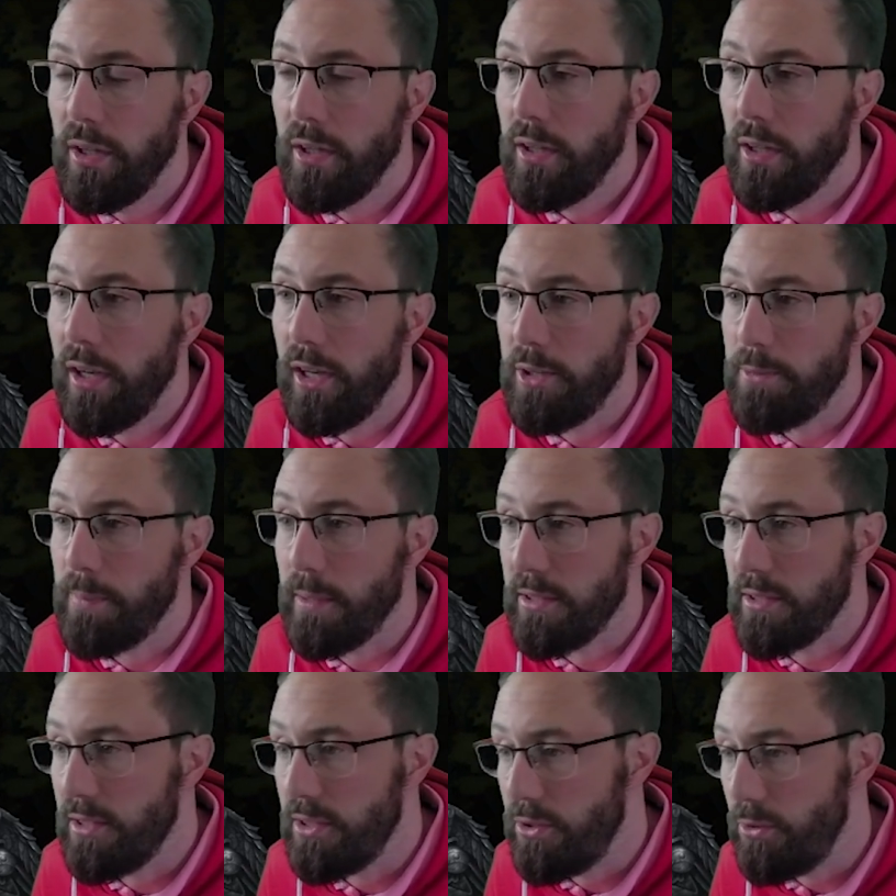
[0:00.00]
It's best
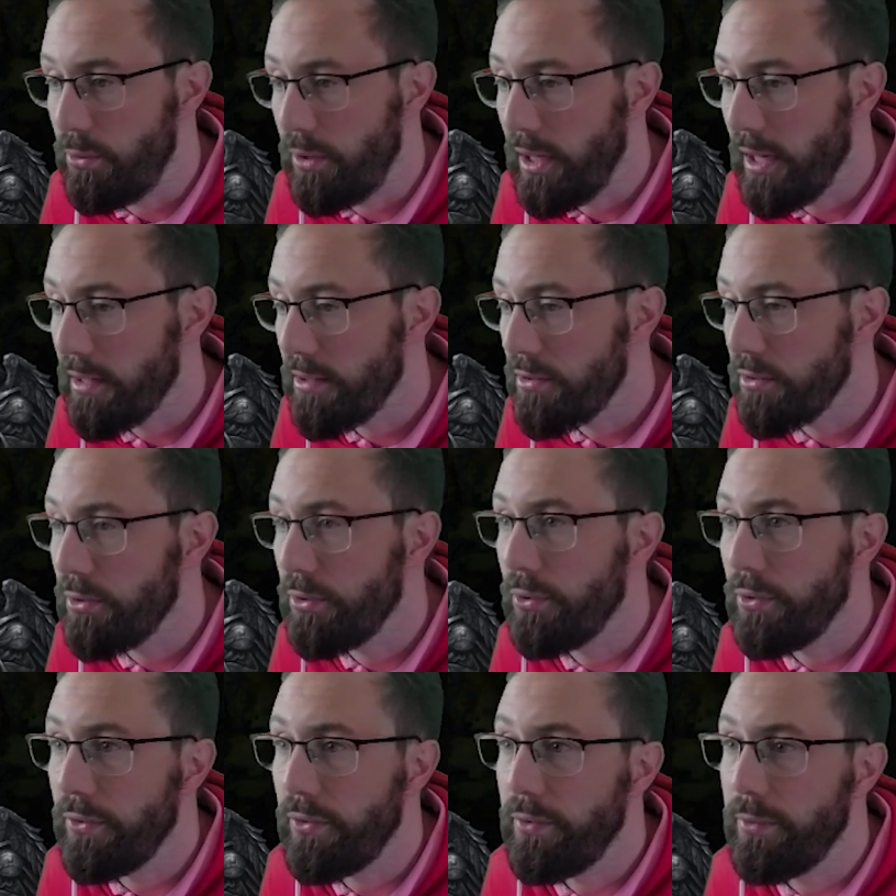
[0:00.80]
because you get
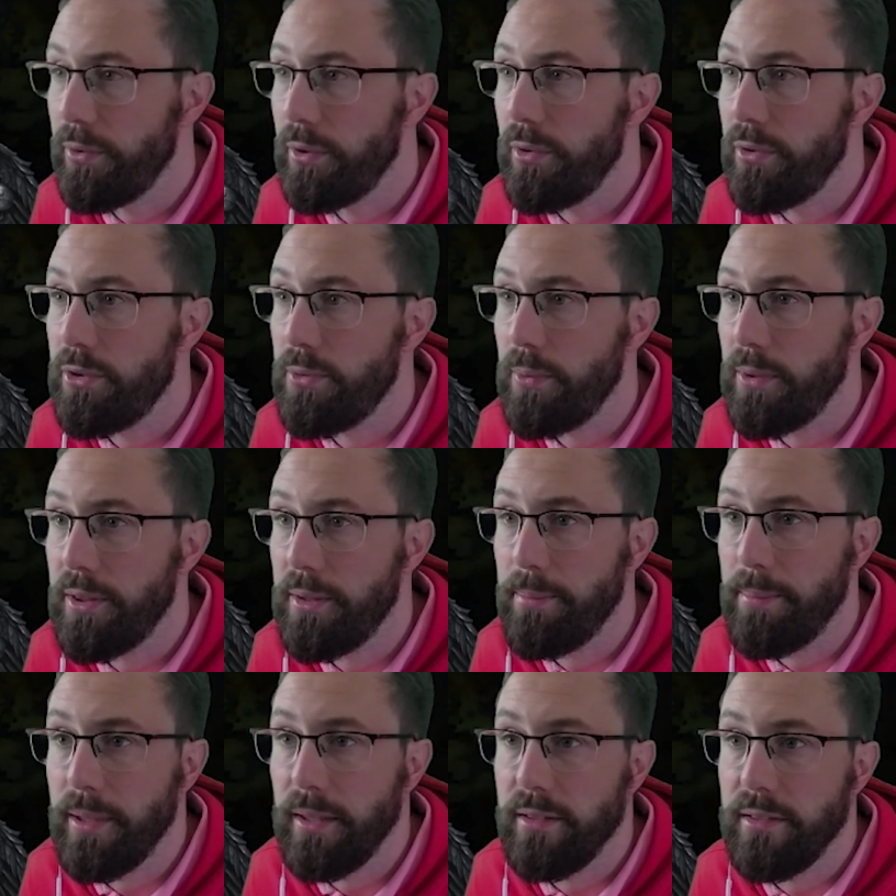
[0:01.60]
all of the runes with the
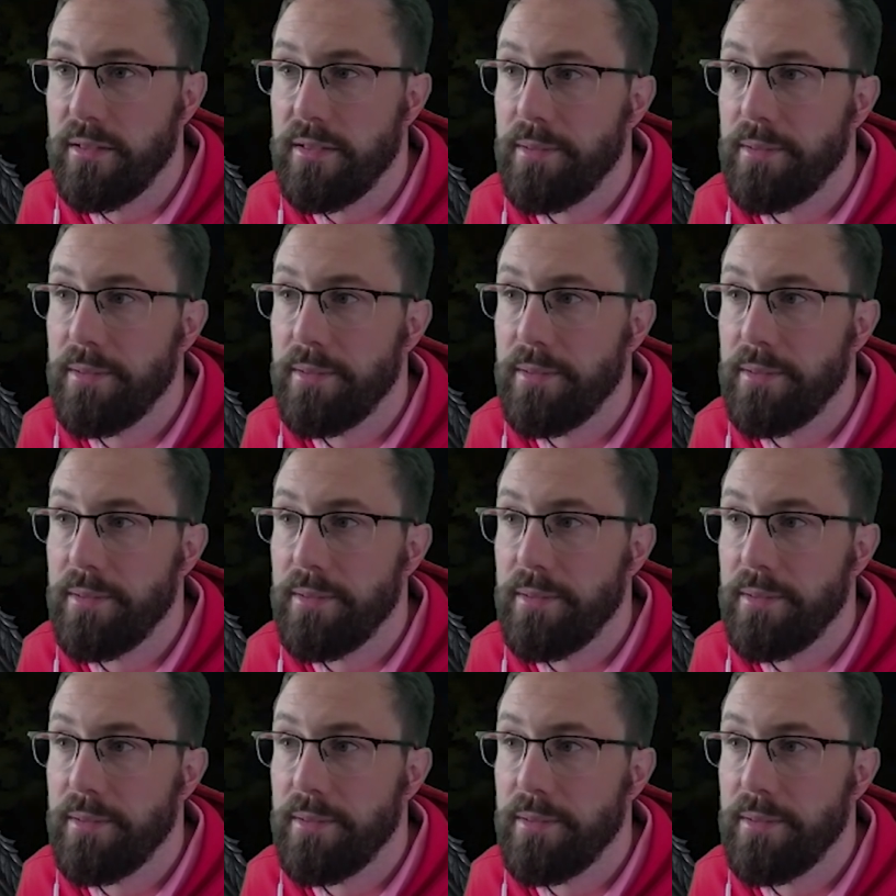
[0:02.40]
bells.